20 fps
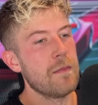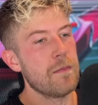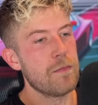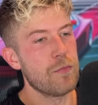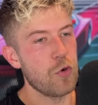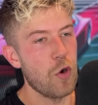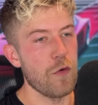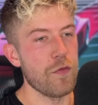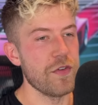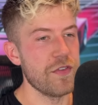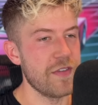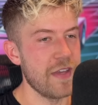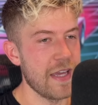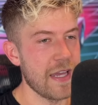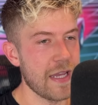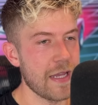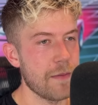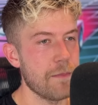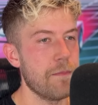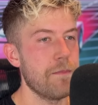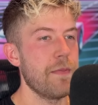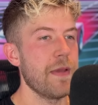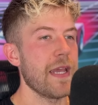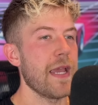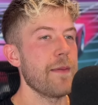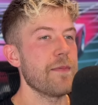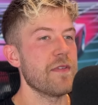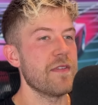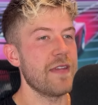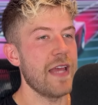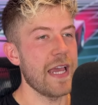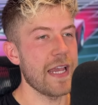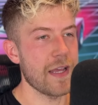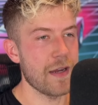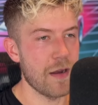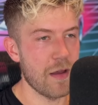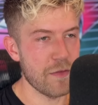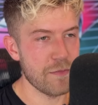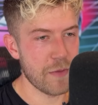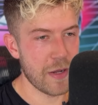profiting, being able to take
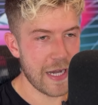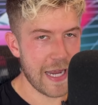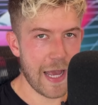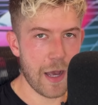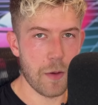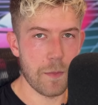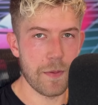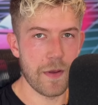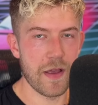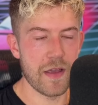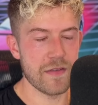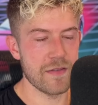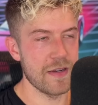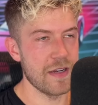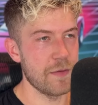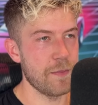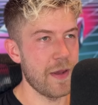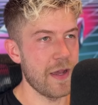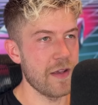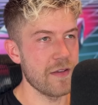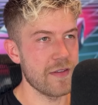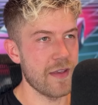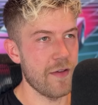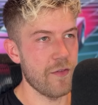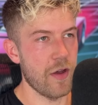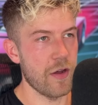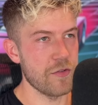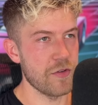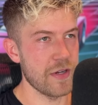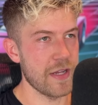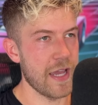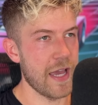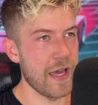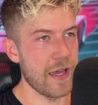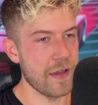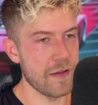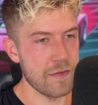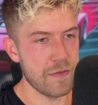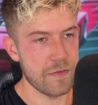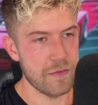enough money out personally to pay yourself
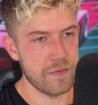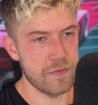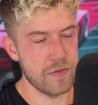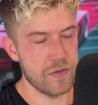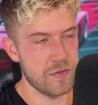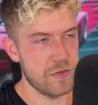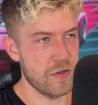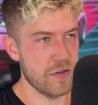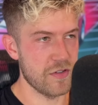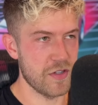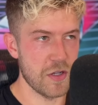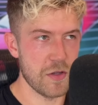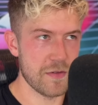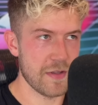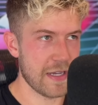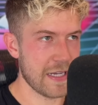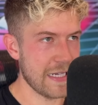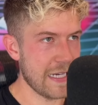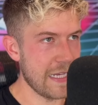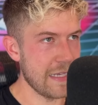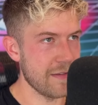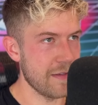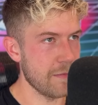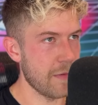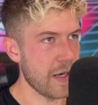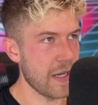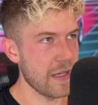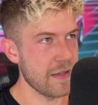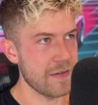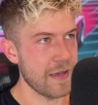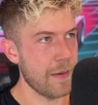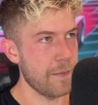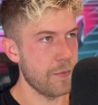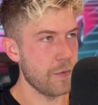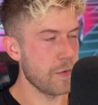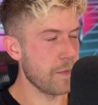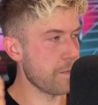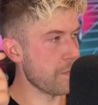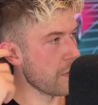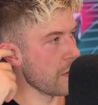100K, just to use like an easy money
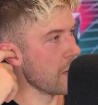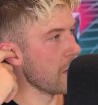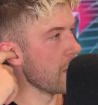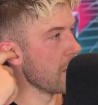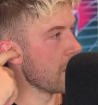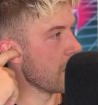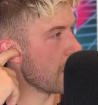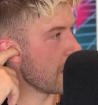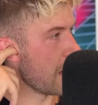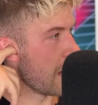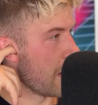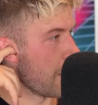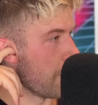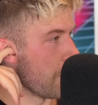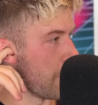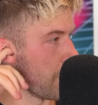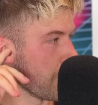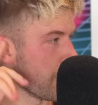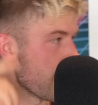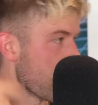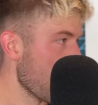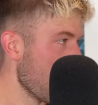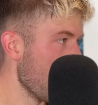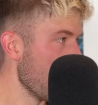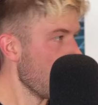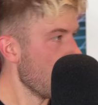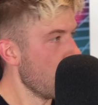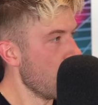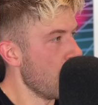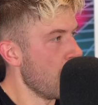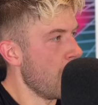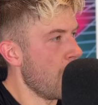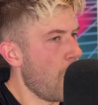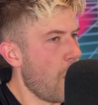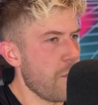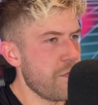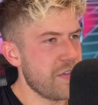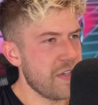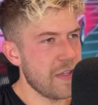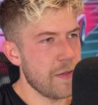example. Um,
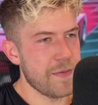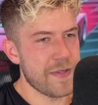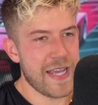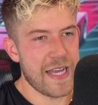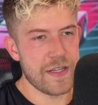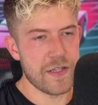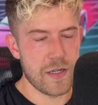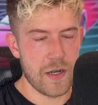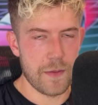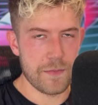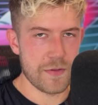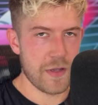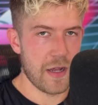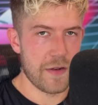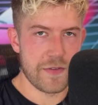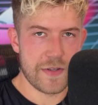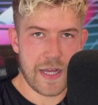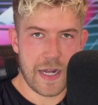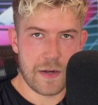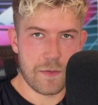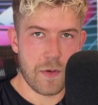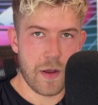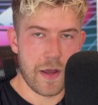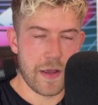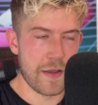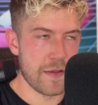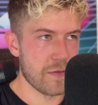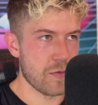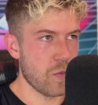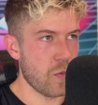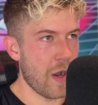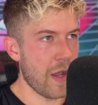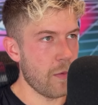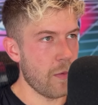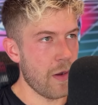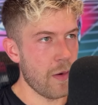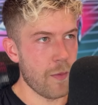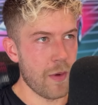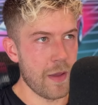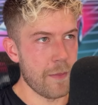obviously the potential upside if you get it right is way
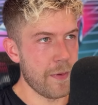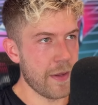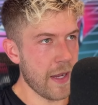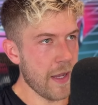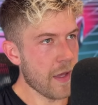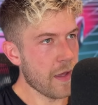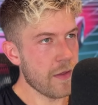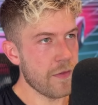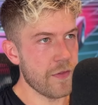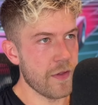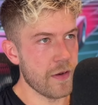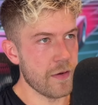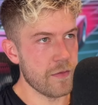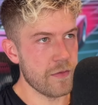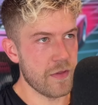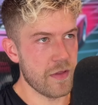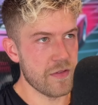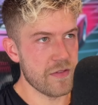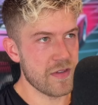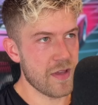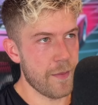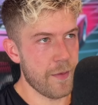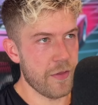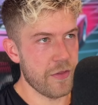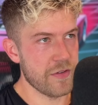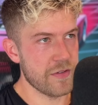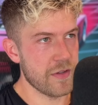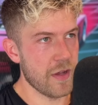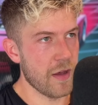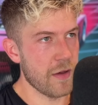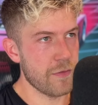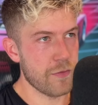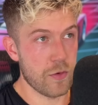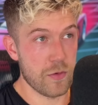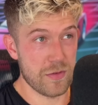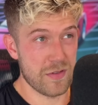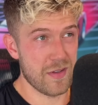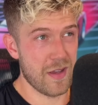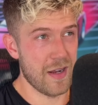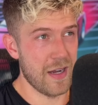way way bigger than than some other stuff
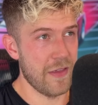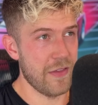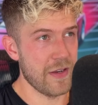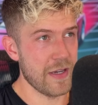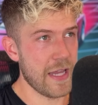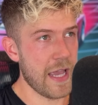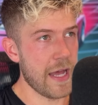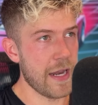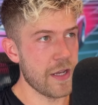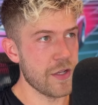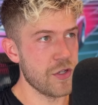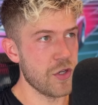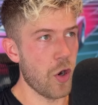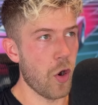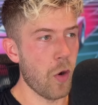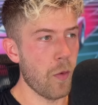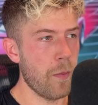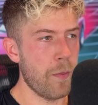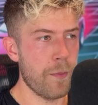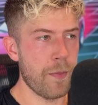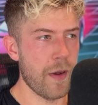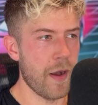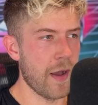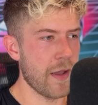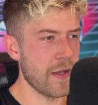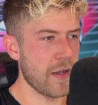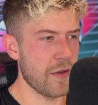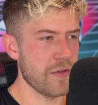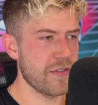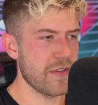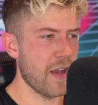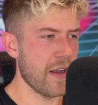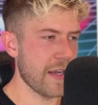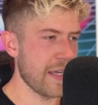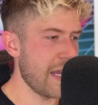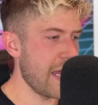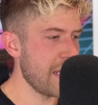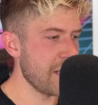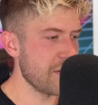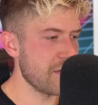or certainly than getting a job but you know starting
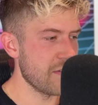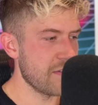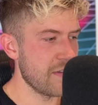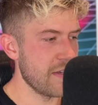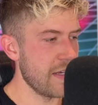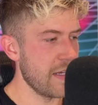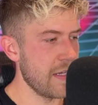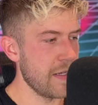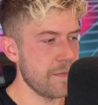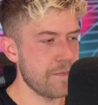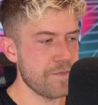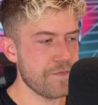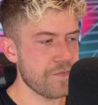an agency